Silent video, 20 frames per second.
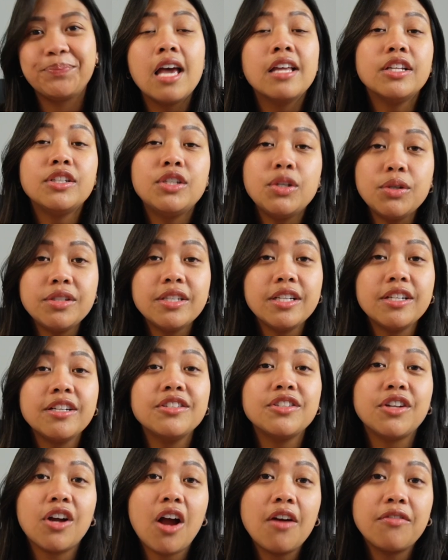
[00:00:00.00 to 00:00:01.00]
The two
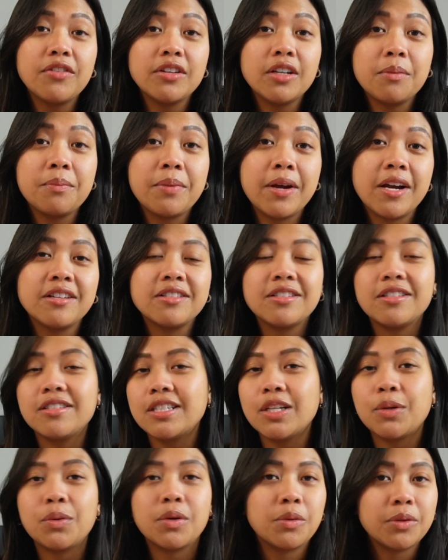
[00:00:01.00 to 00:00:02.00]
series are often compared since
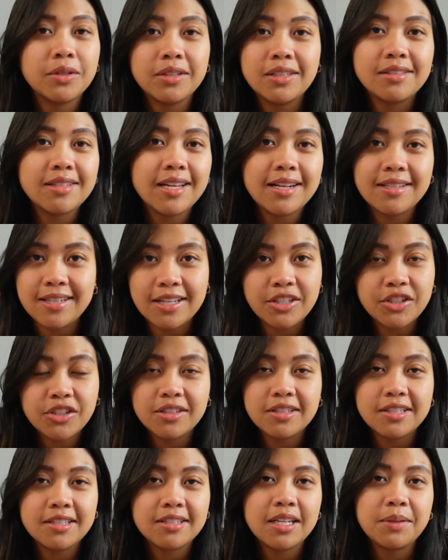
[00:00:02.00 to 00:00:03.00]
they were released at
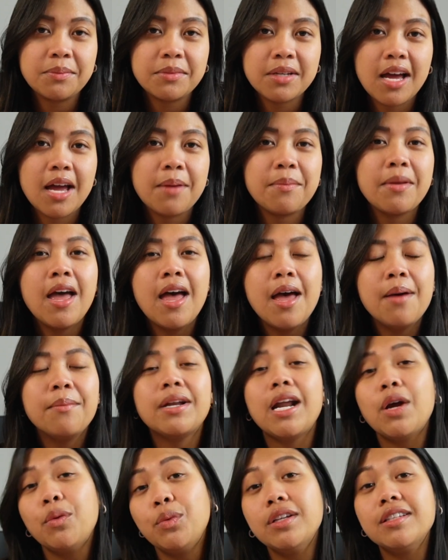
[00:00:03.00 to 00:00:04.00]
essentially the same time, but
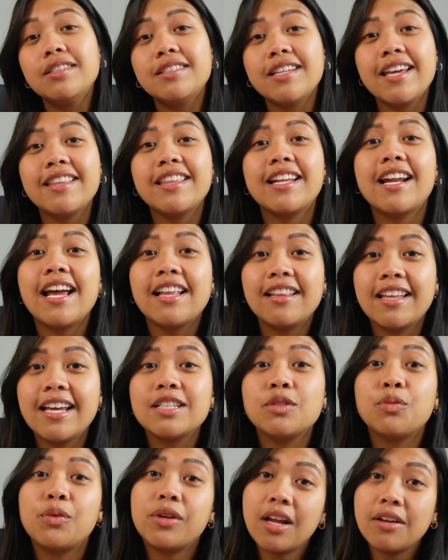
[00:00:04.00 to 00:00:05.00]
I will say that I
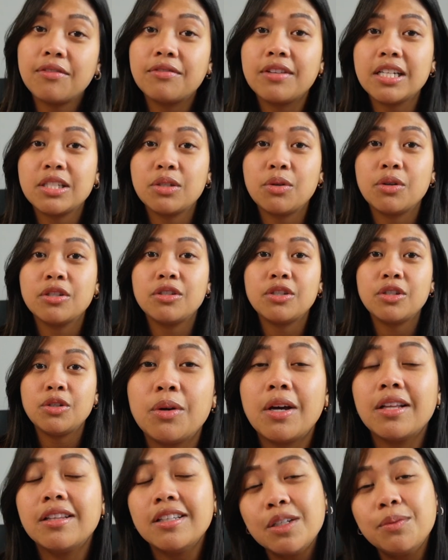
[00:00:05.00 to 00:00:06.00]
liked When I Fly Towards You
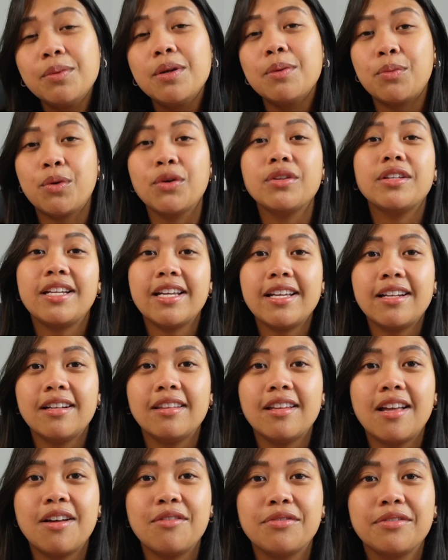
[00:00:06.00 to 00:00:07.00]
a little bit more than
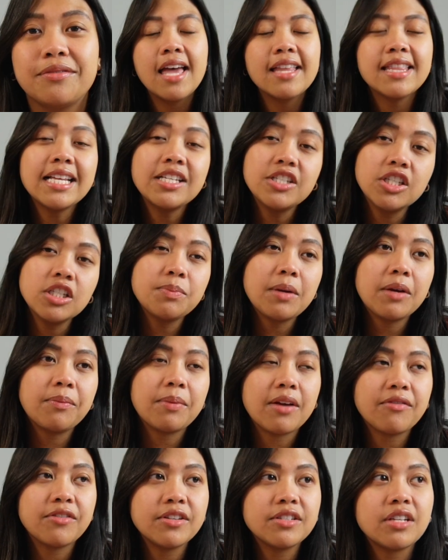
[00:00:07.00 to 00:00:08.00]
Hidden Love. That's just my
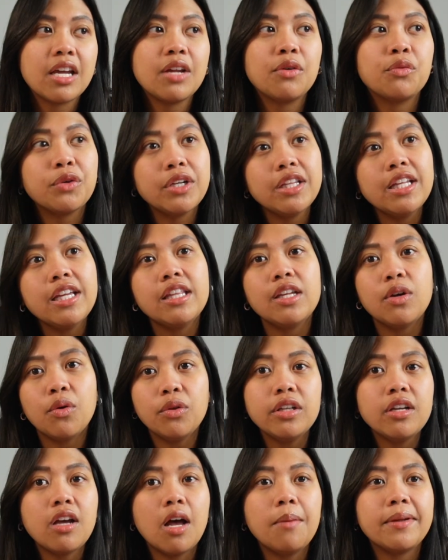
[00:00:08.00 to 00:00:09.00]
preference, and really the
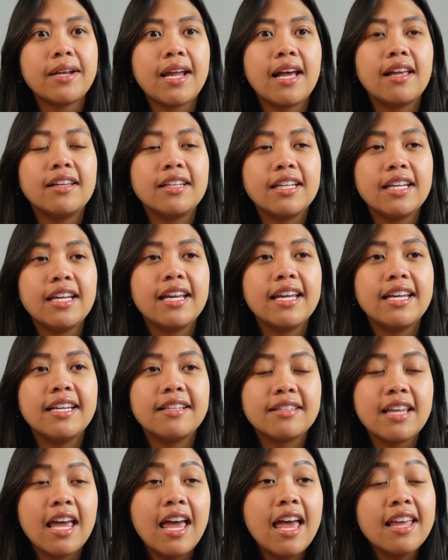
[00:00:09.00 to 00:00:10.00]
only commonality
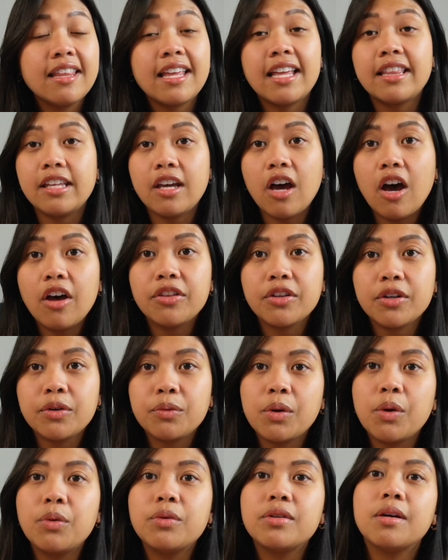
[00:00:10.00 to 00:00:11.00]
is that the author
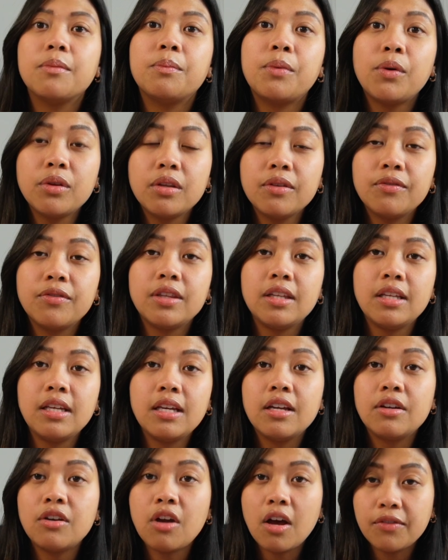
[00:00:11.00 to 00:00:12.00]
wrote both of
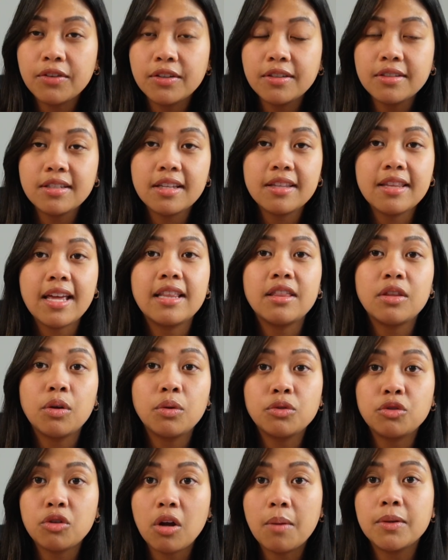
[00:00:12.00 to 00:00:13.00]
the novels that
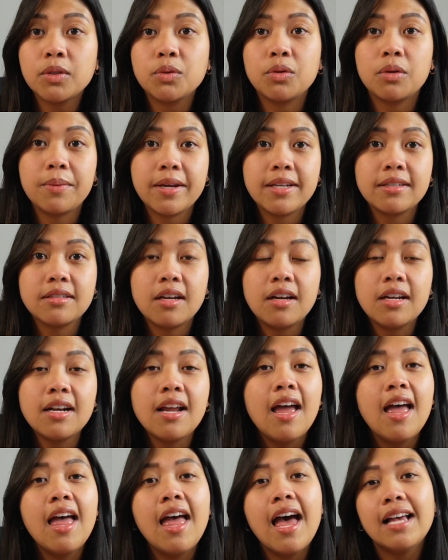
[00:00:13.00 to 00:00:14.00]
those dramas were based on,
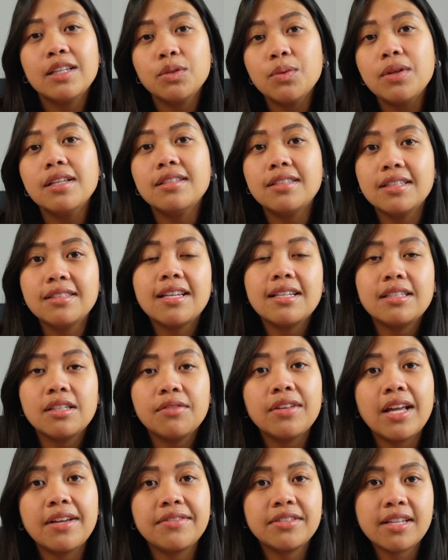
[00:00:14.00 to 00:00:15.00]
as well as the slice
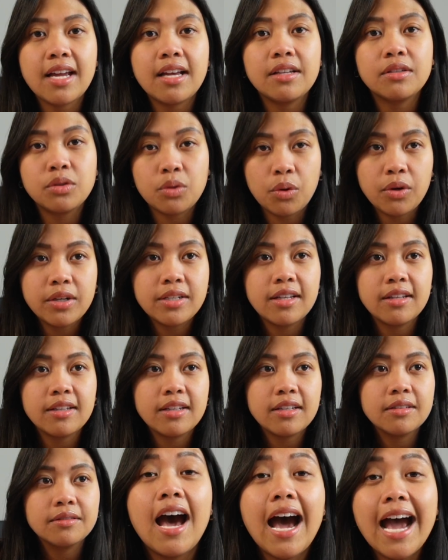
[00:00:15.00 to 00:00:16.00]
of life style storytelling.